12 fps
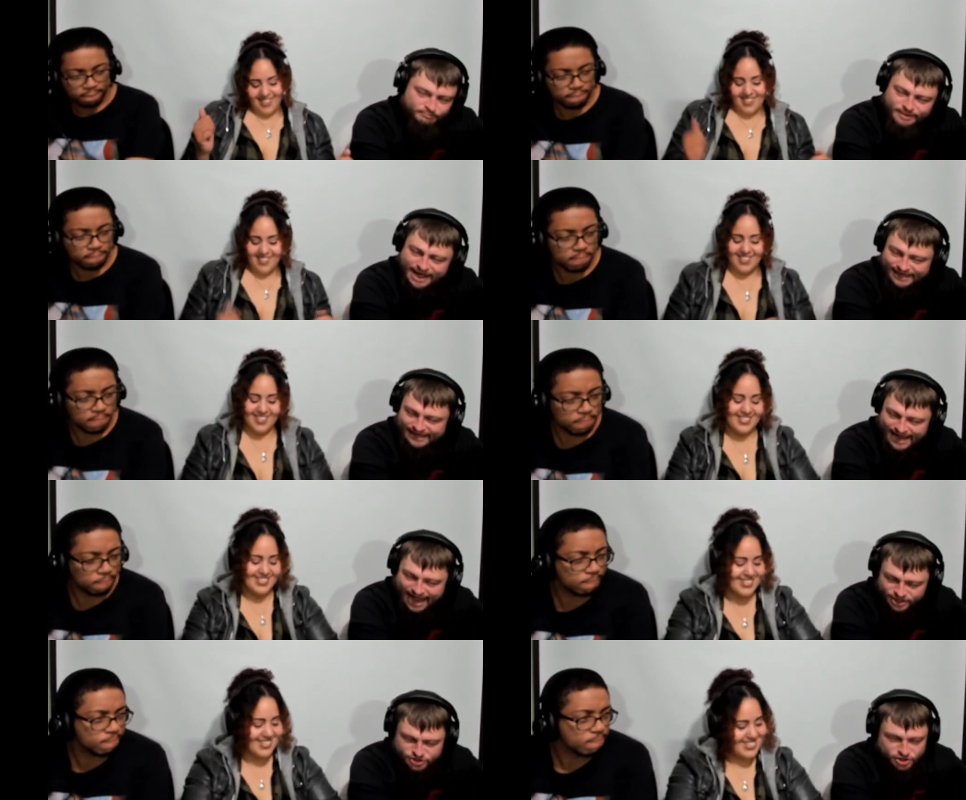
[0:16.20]
Speaker 1: back
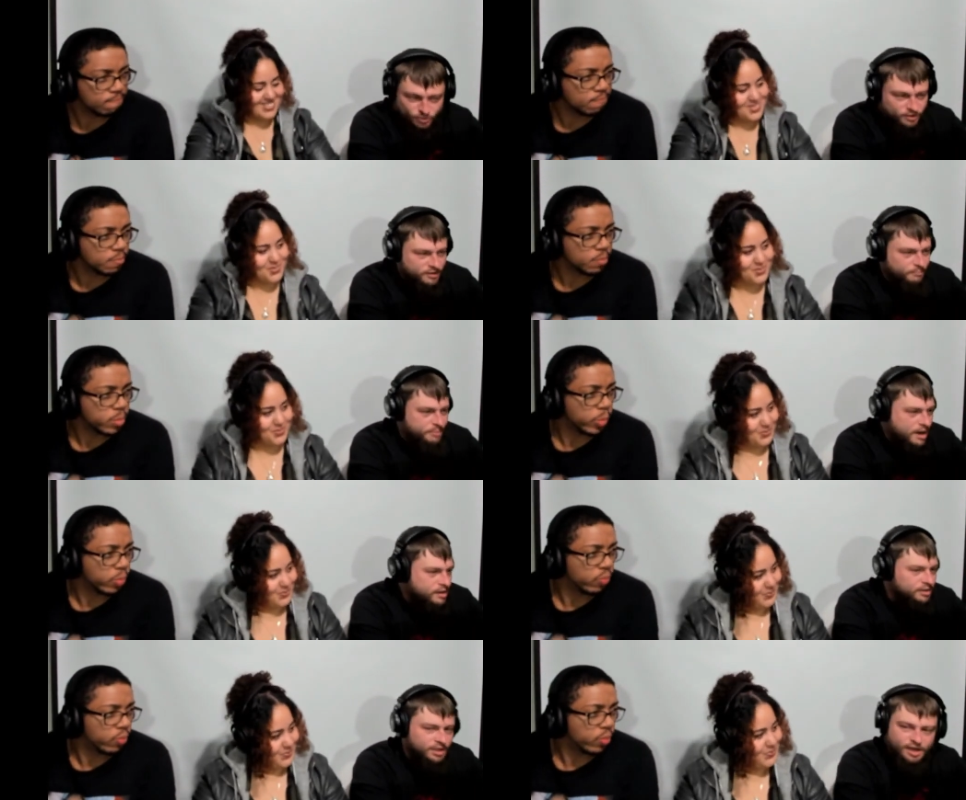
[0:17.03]
at you with
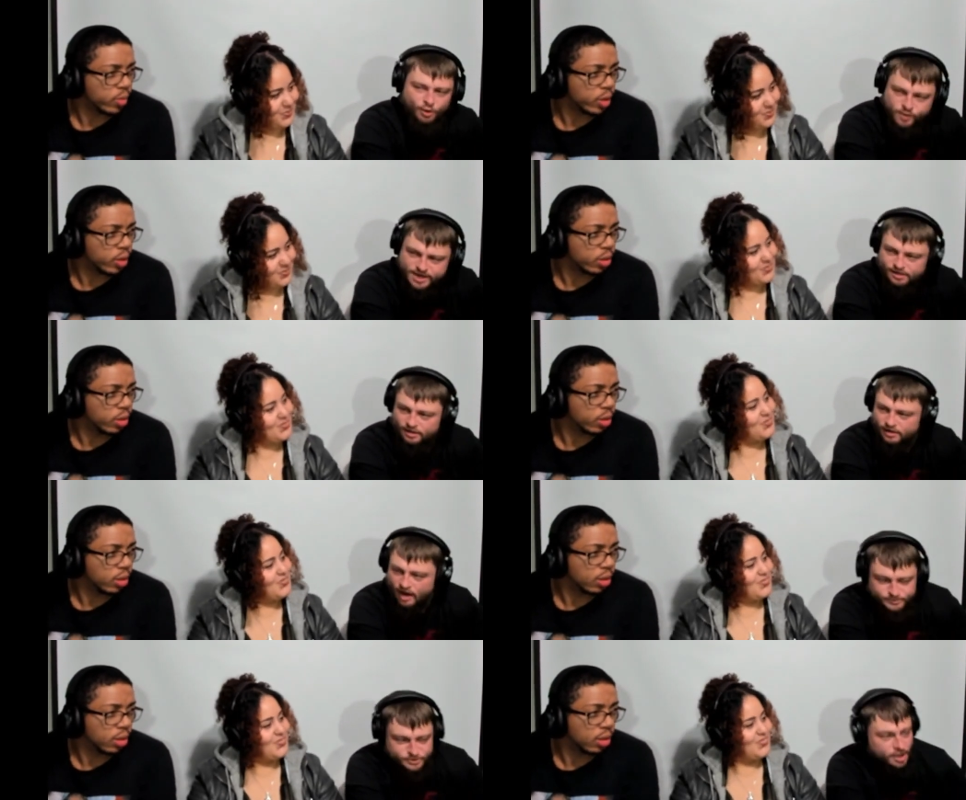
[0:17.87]
apparently a week of
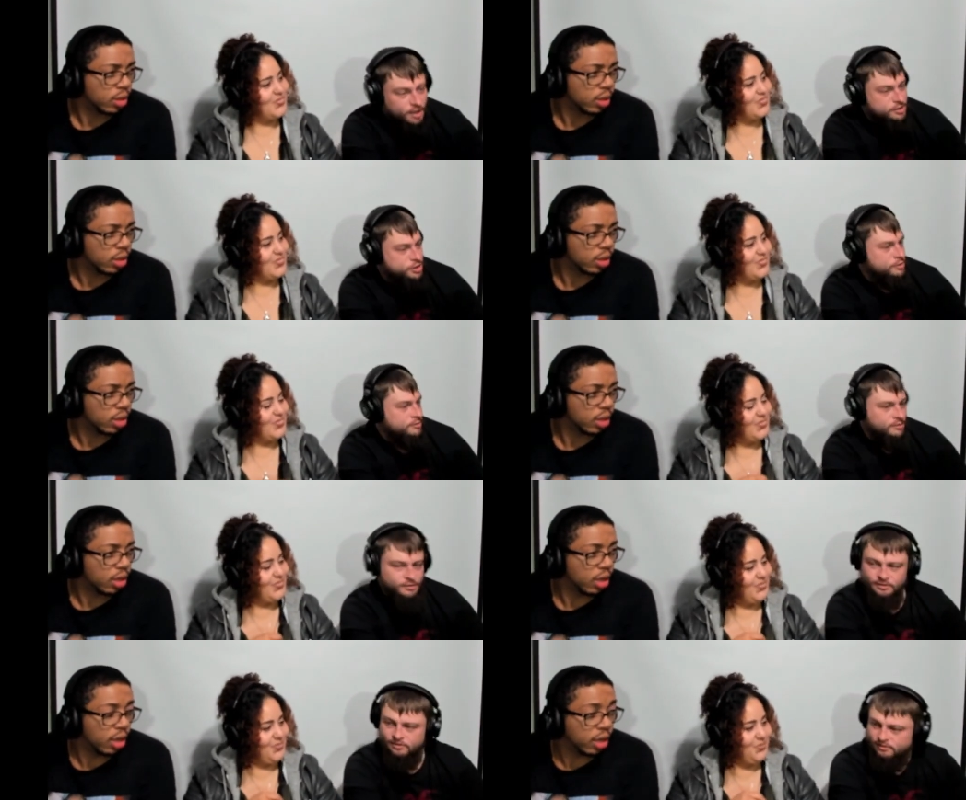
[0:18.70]
upchurch.
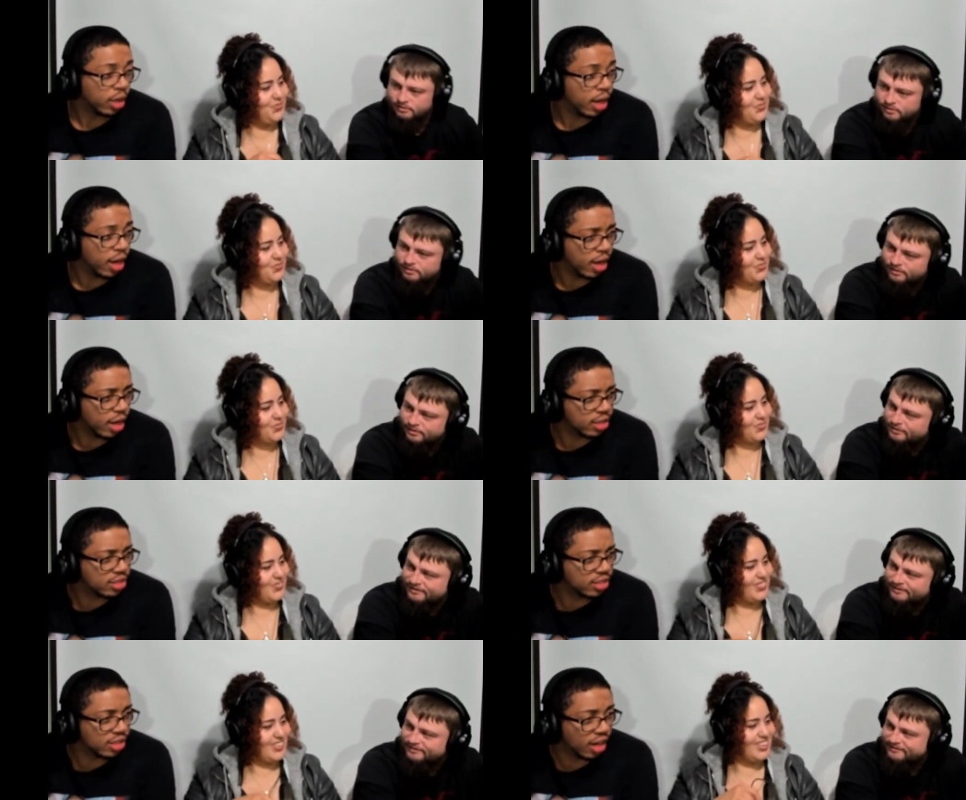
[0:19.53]
Speaker 2: Yeah,
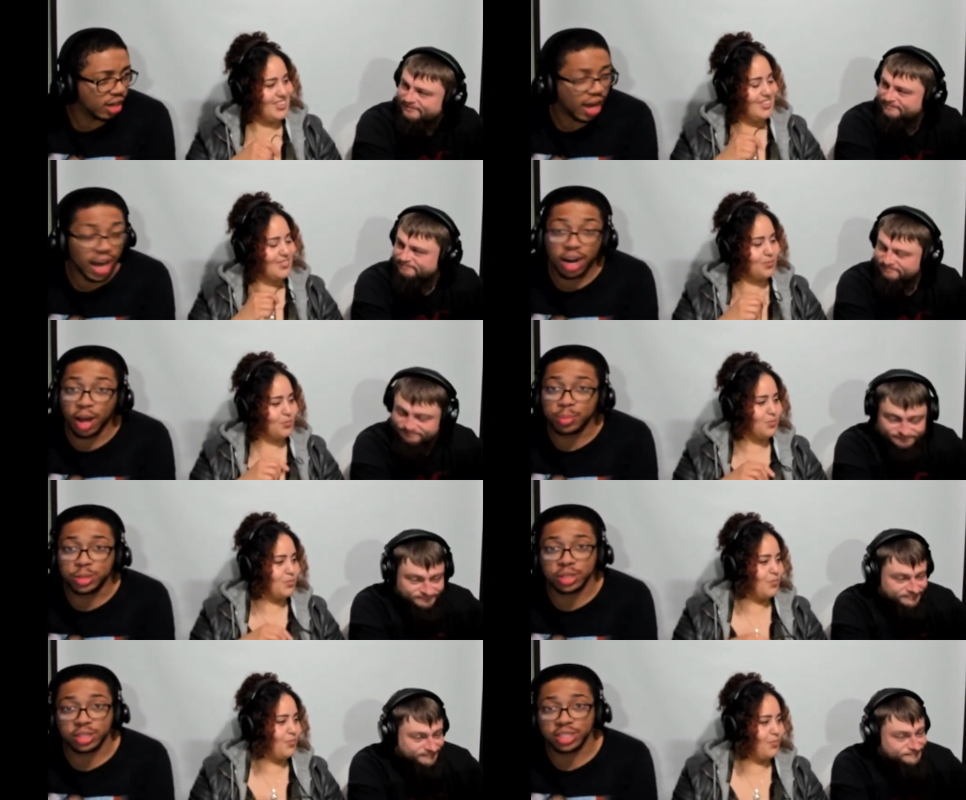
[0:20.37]
a lot of
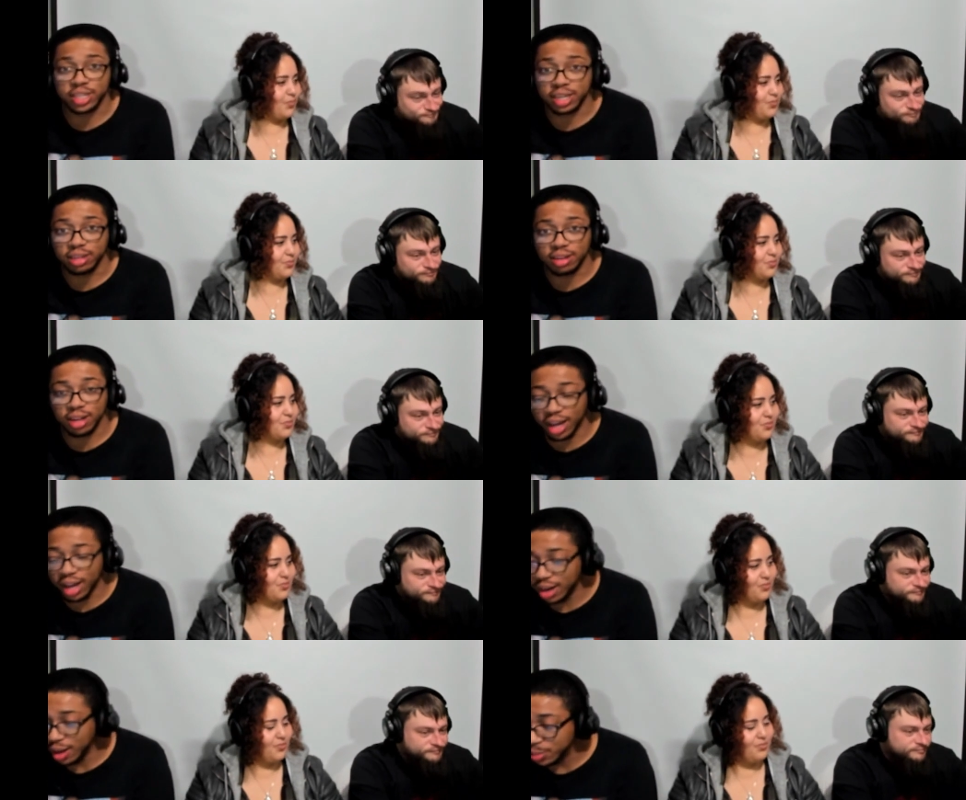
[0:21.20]
upchurch shit, a
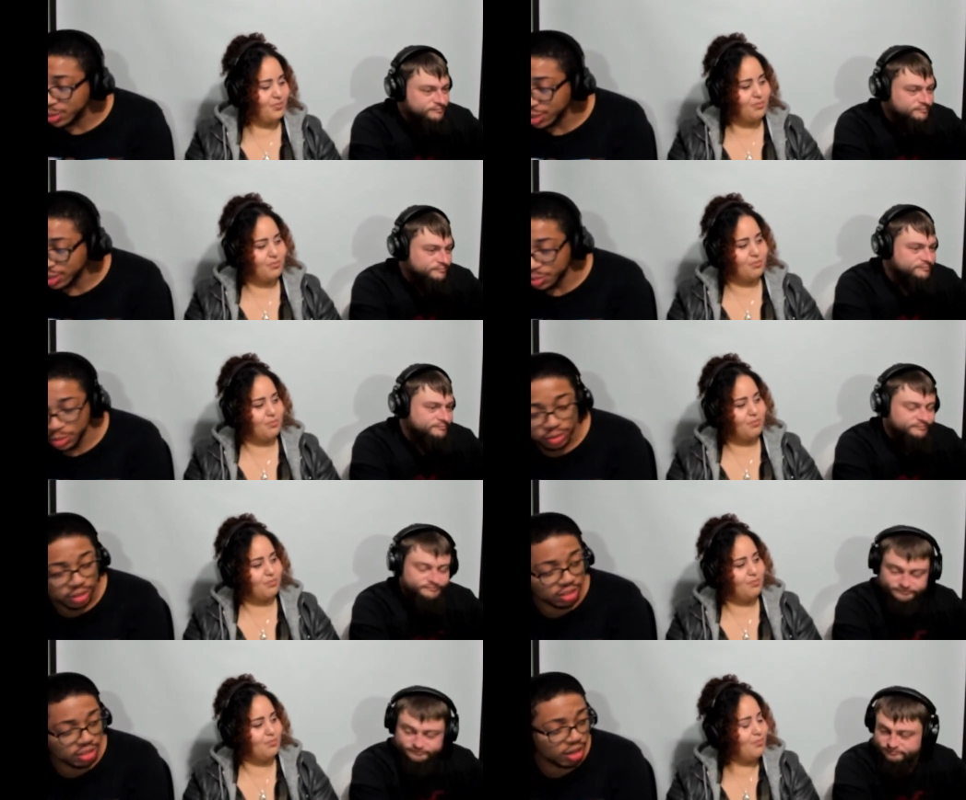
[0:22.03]
lot of upchurch music
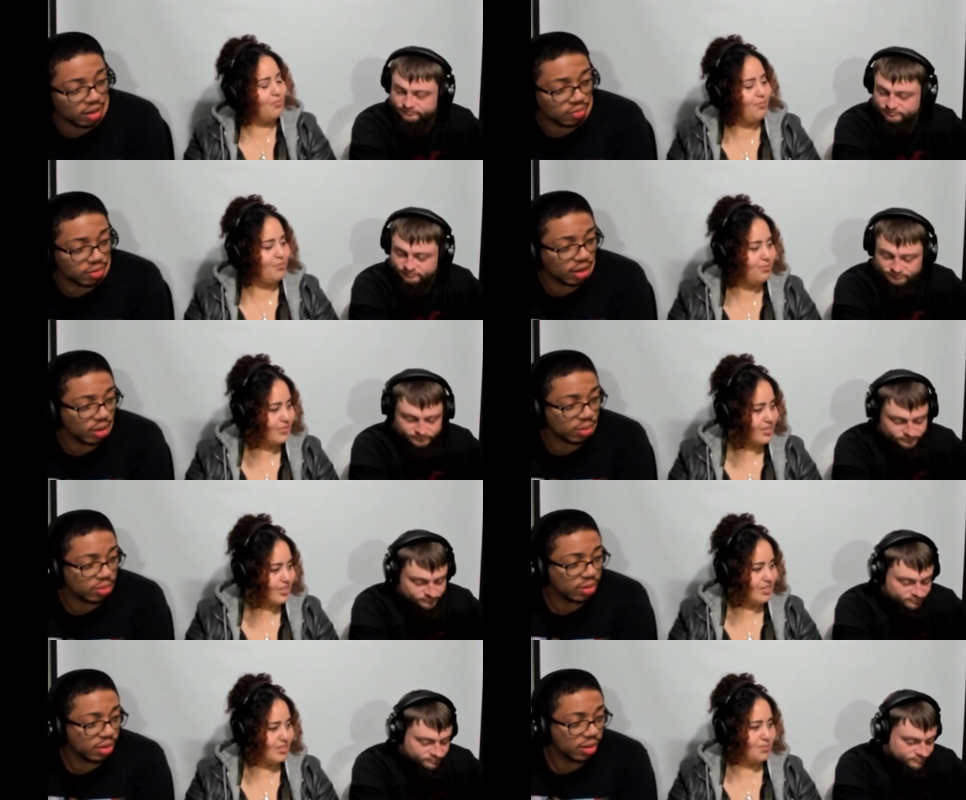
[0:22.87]
and mm-hmm. stuff. You know,
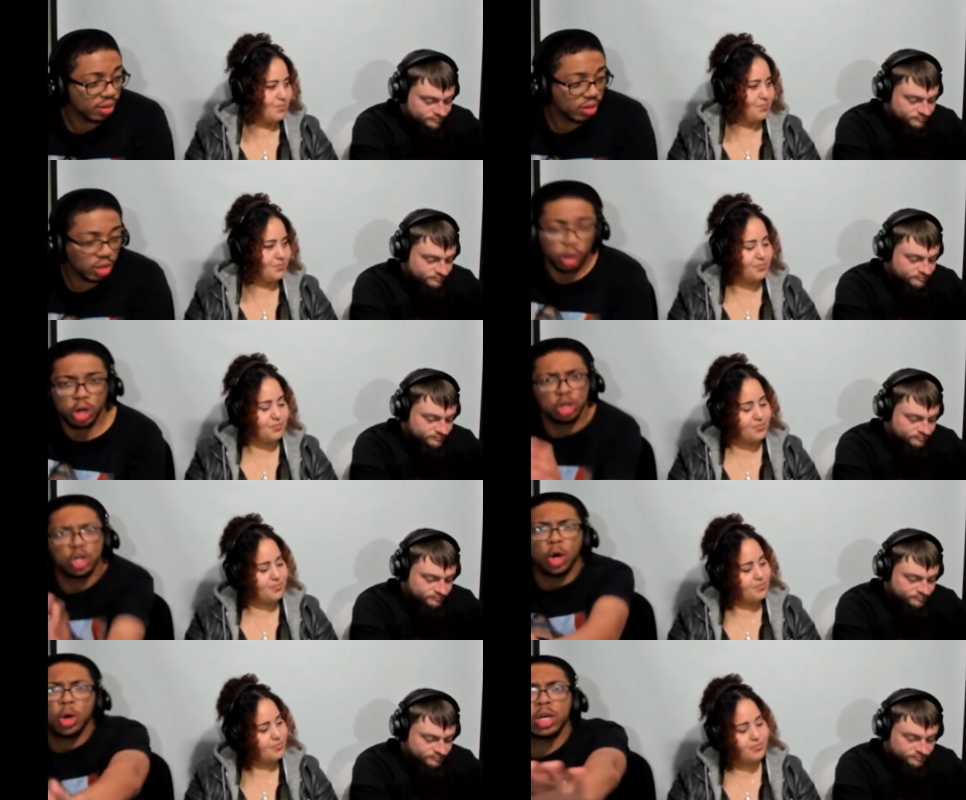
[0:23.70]
don't
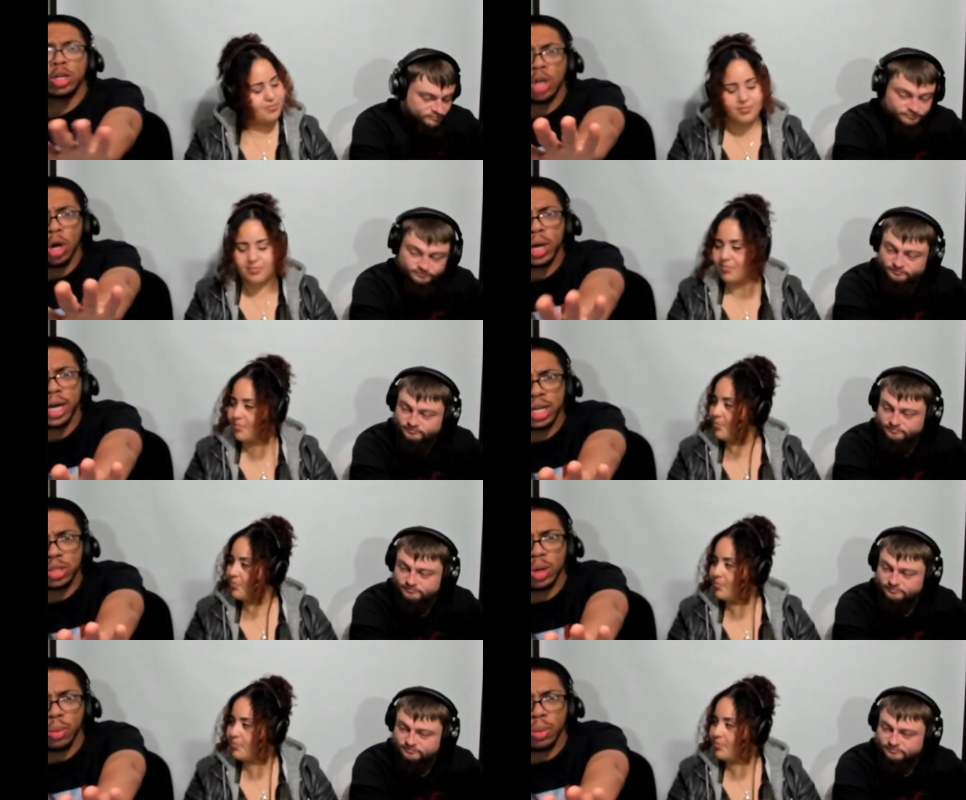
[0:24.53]
don't don't get it. To,